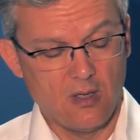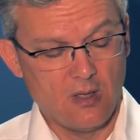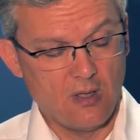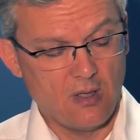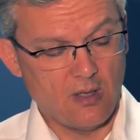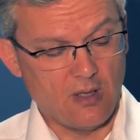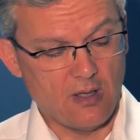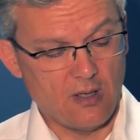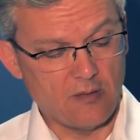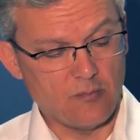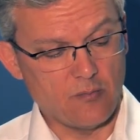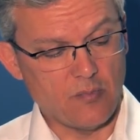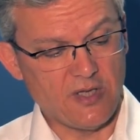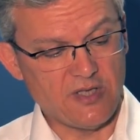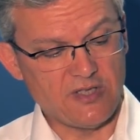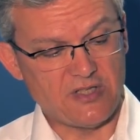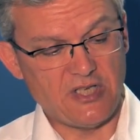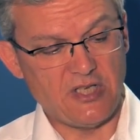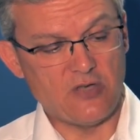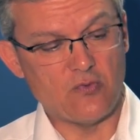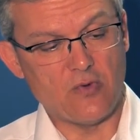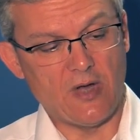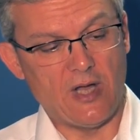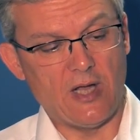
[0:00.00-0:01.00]
and my
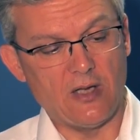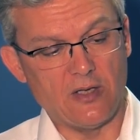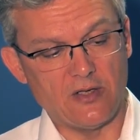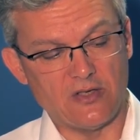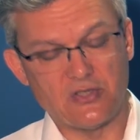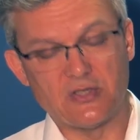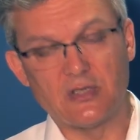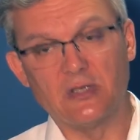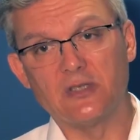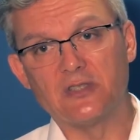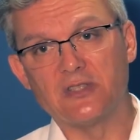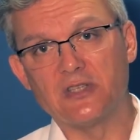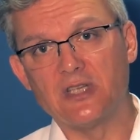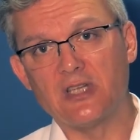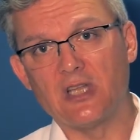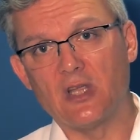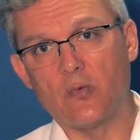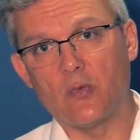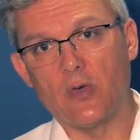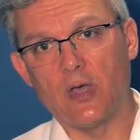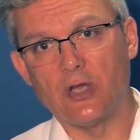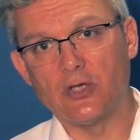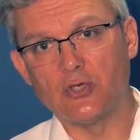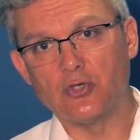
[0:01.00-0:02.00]
seat rail is still sitting
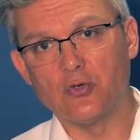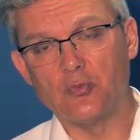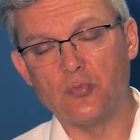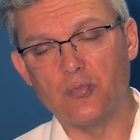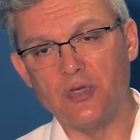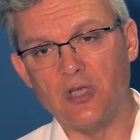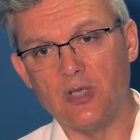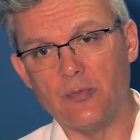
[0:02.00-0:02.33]
where it should be,